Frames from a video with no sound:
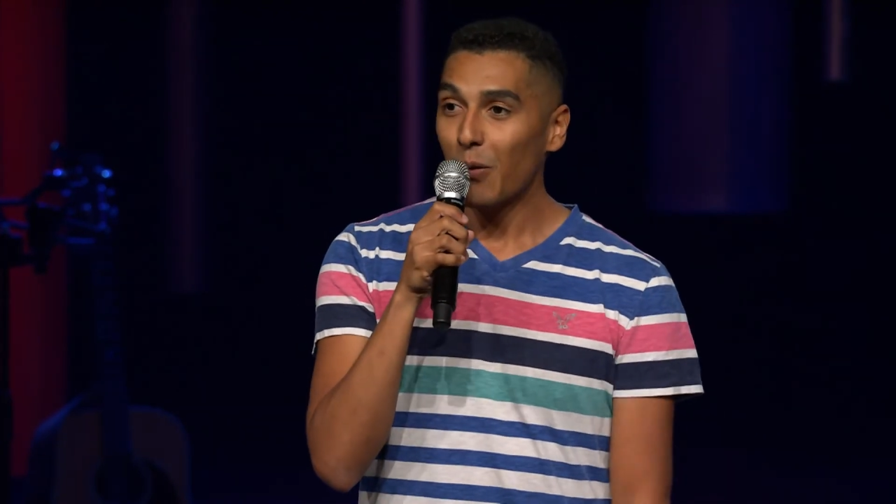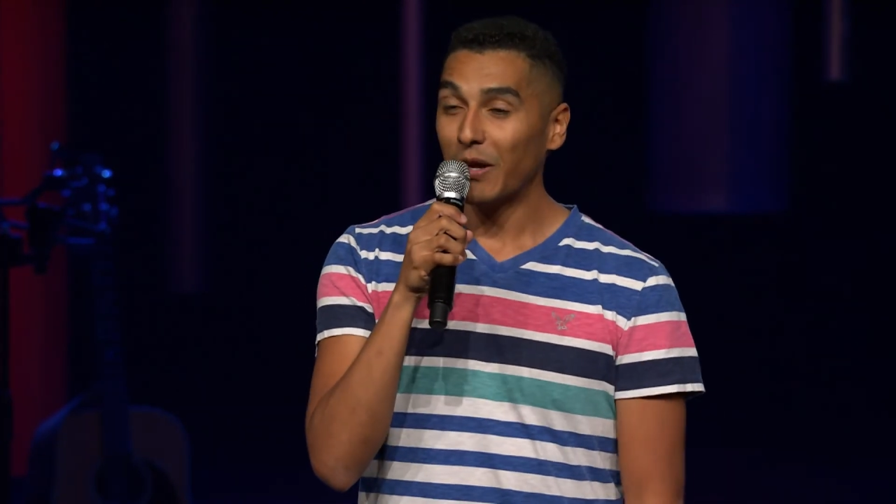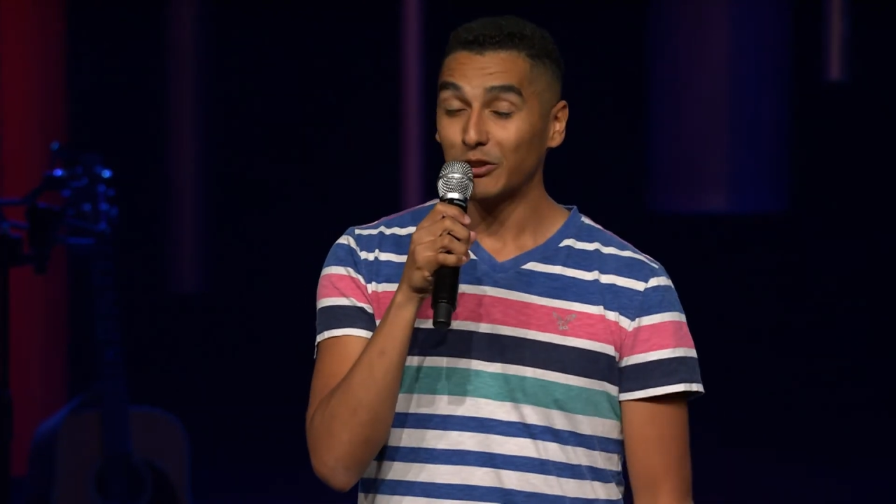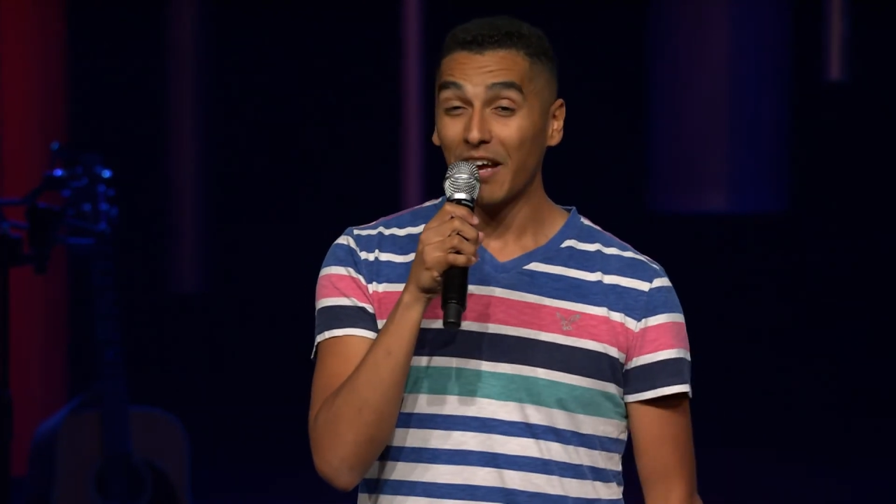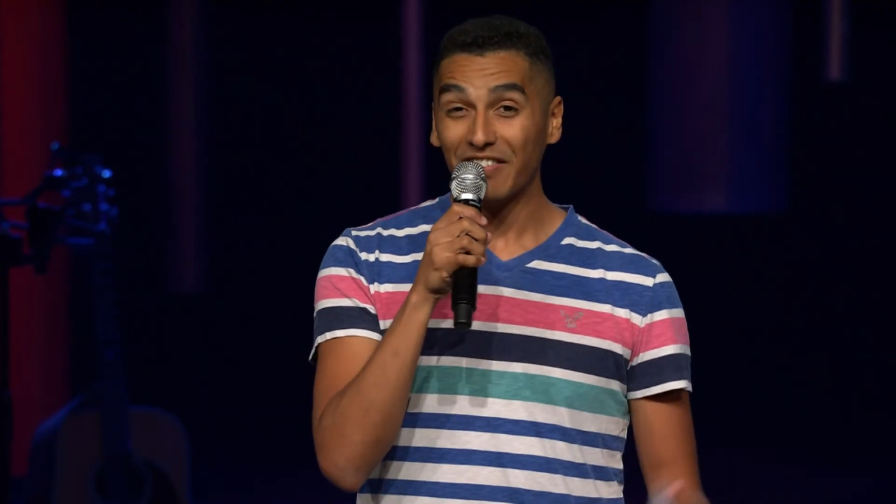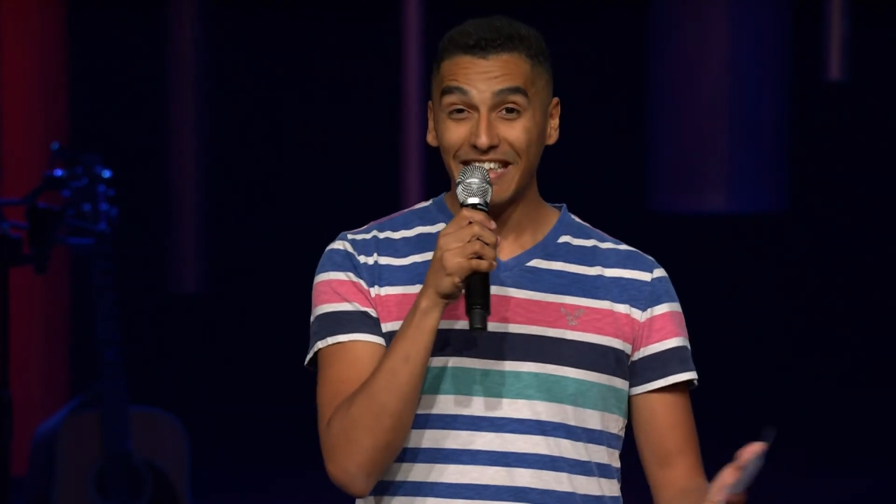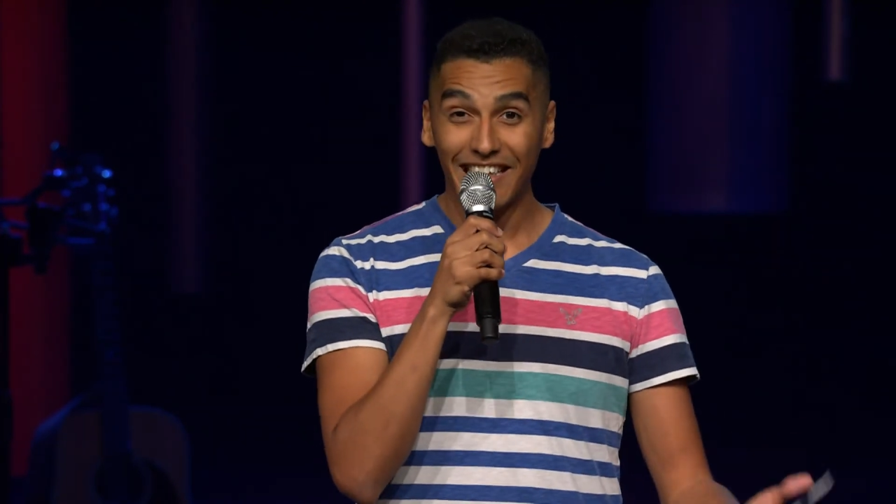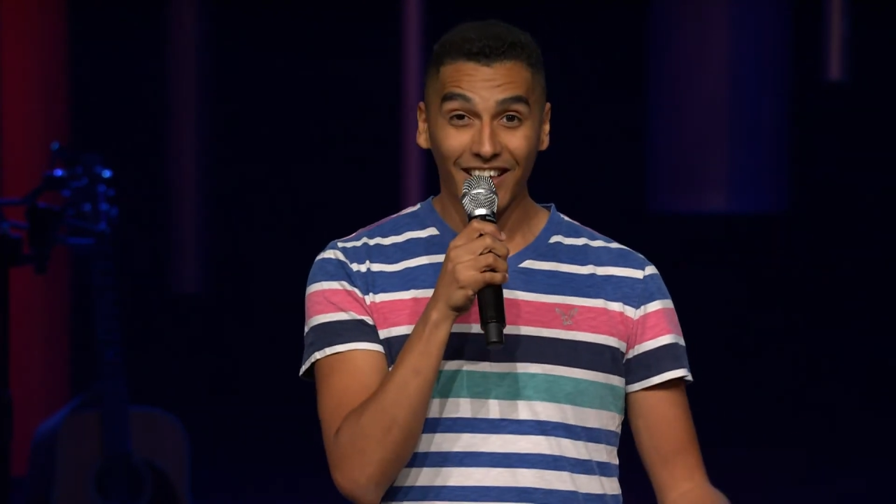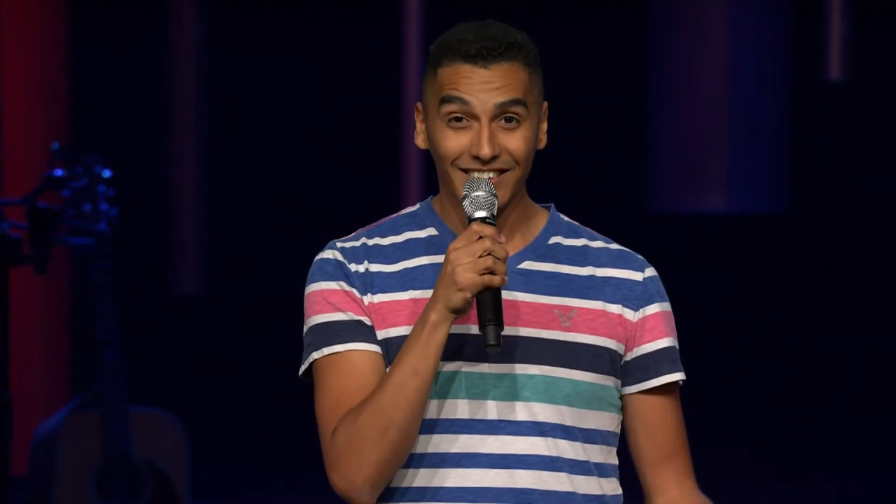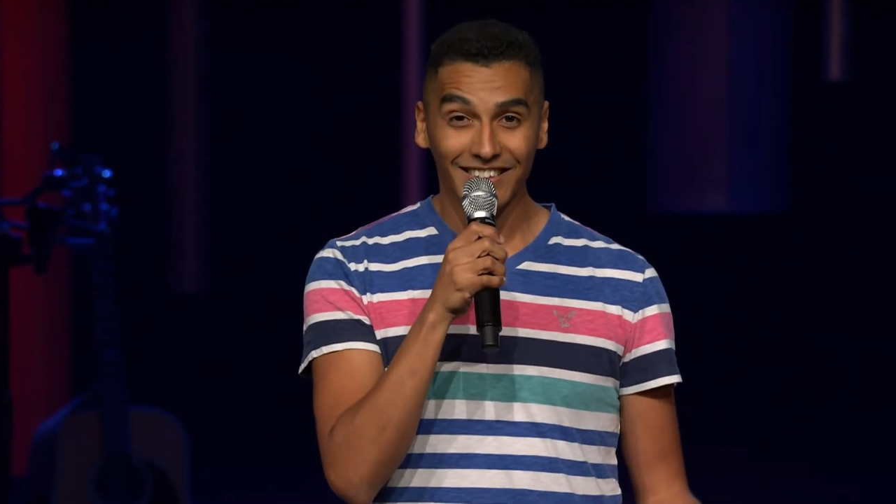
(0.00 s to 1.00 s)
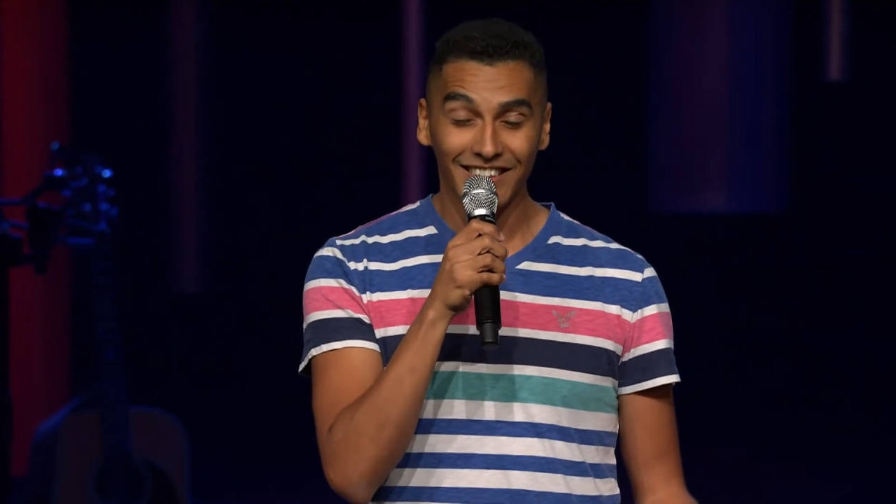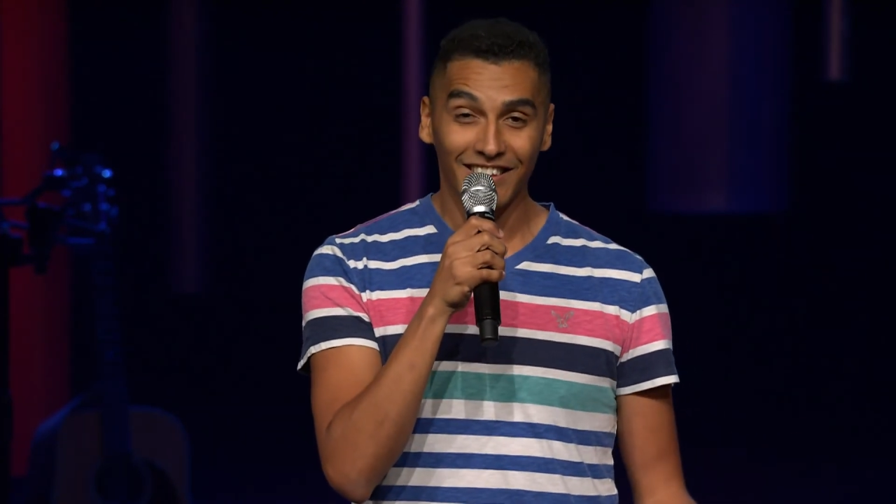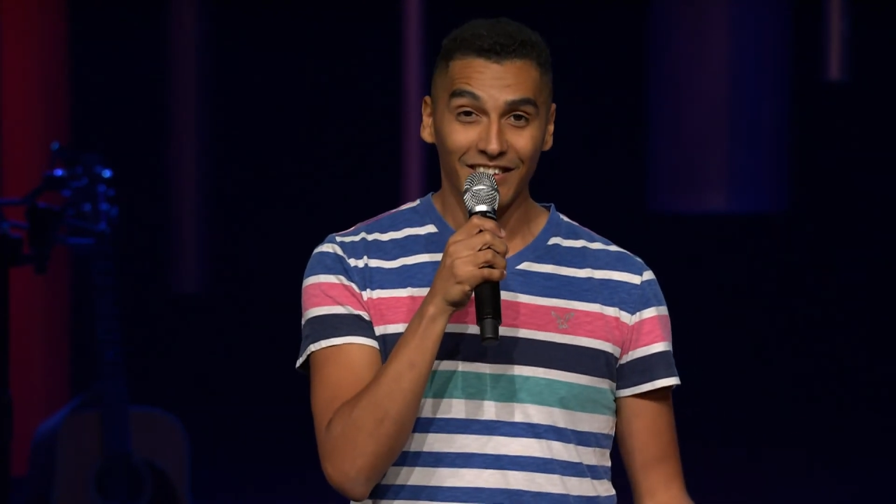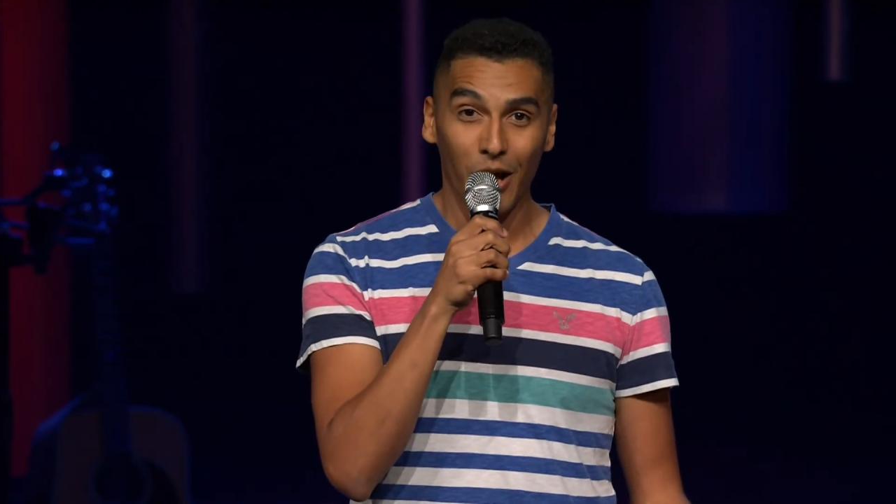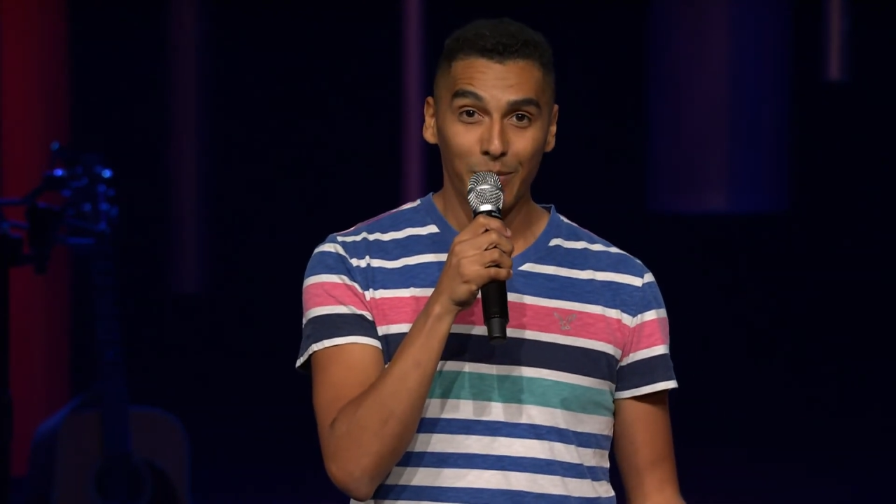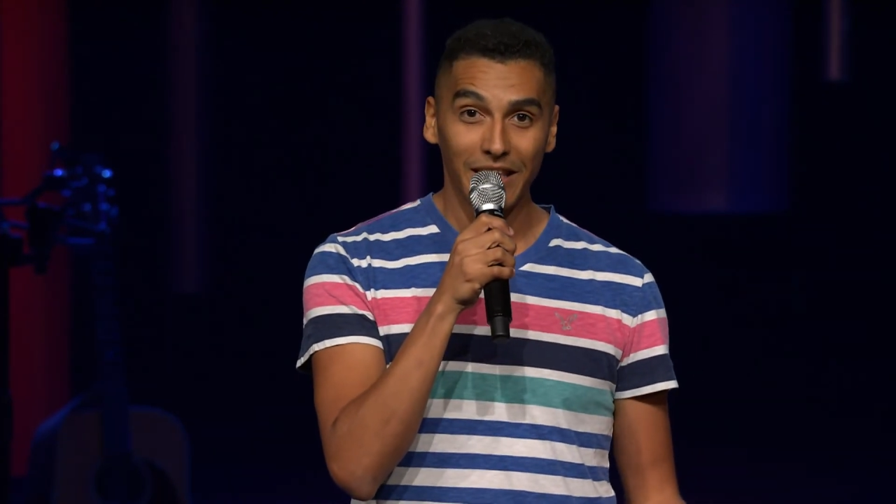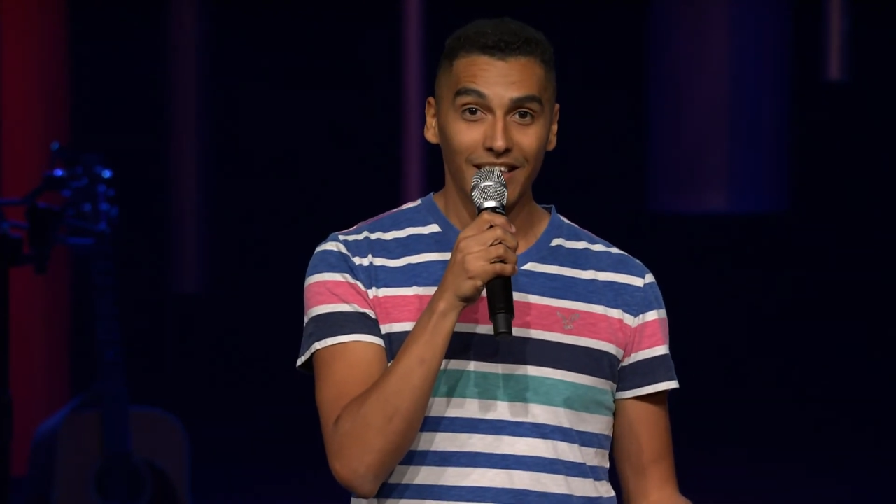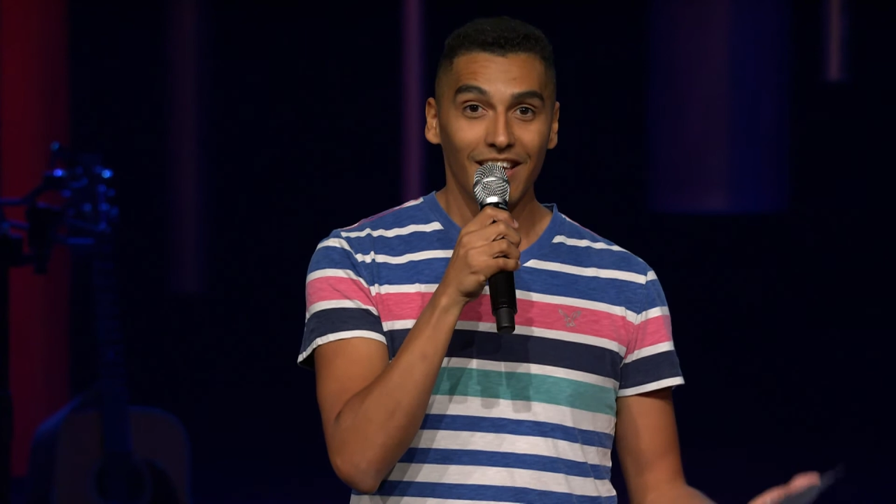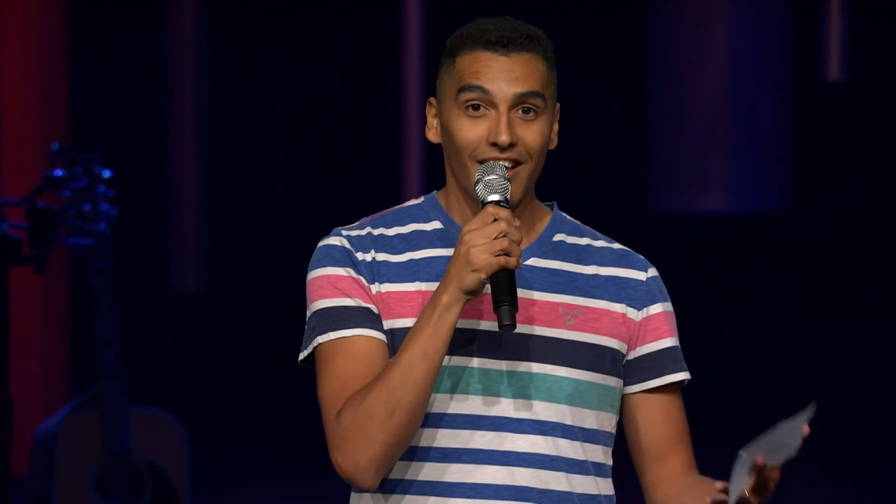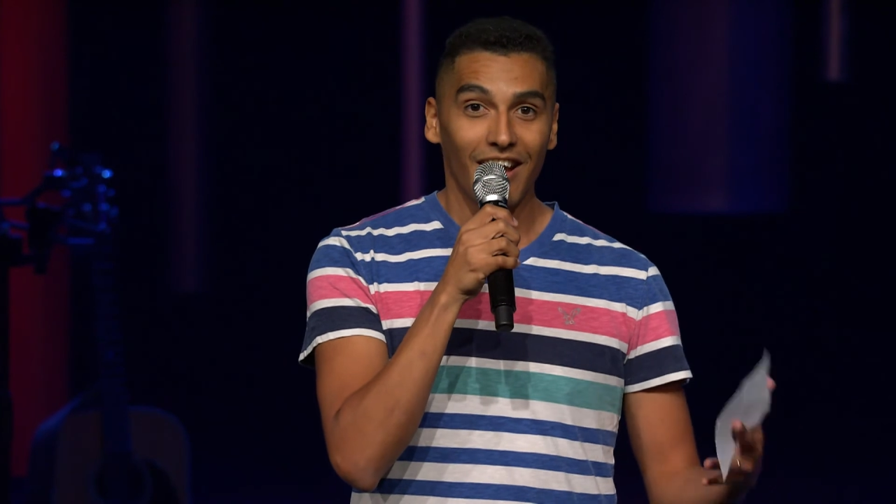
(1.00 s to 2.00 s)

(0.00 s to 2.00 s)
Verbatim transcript: We also have kiosks in the lobby